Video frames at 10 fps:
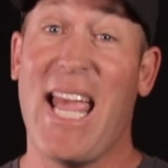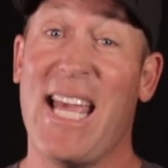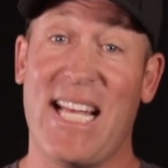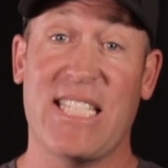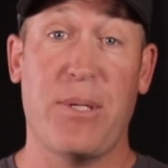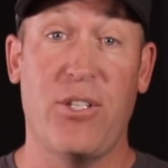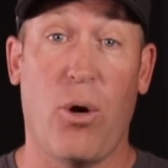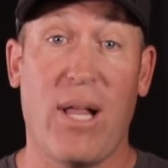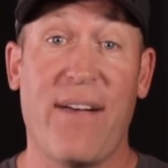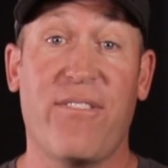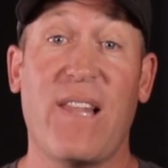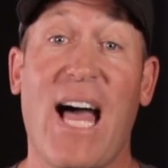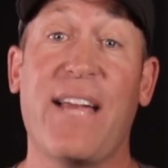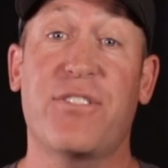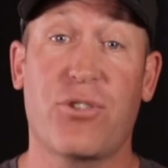and Español, have
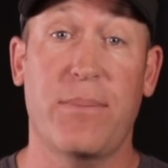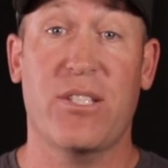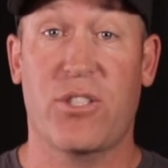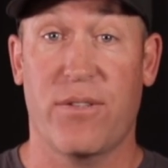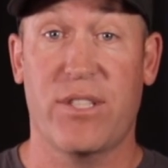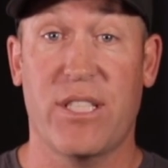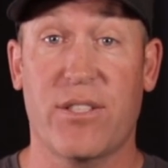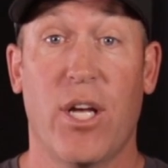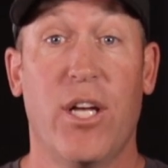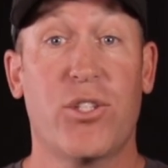live streaming services,